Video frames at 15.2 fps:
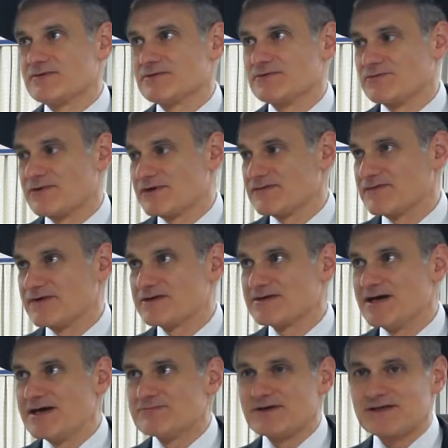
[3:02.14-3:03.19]
Rabbi Weinfeld,
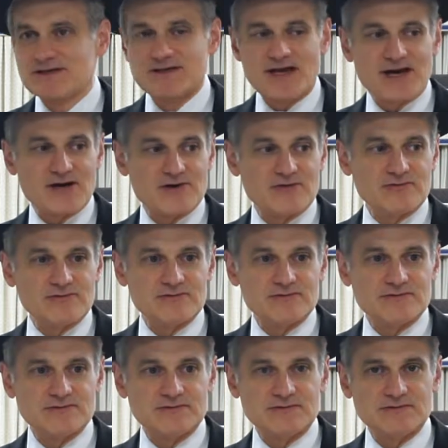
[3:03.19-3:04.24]
but now
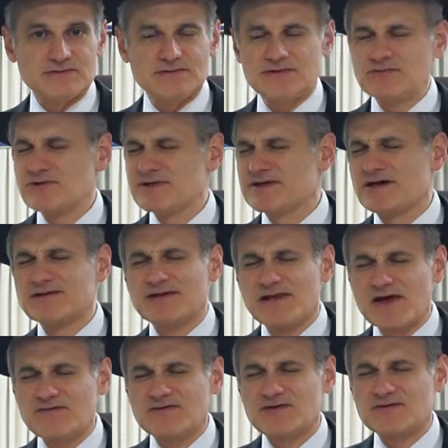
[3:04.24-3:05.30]
was on the
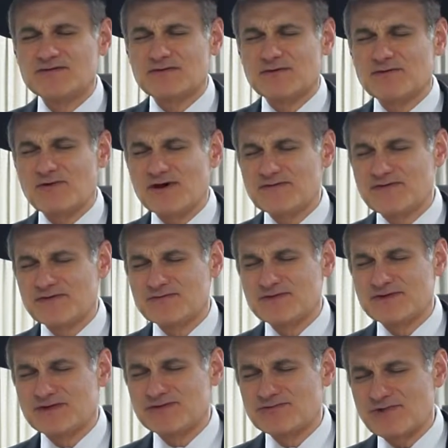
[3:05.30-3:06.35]
left because Rabbi Weinfeld
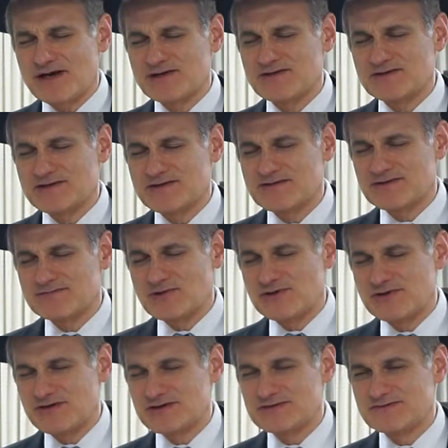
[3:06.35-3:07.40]
was on the right because he was the
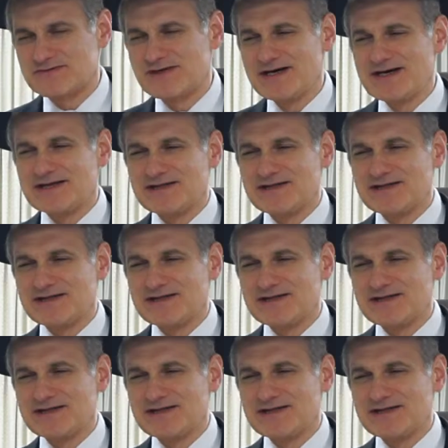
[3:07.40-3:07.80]
most chashuv.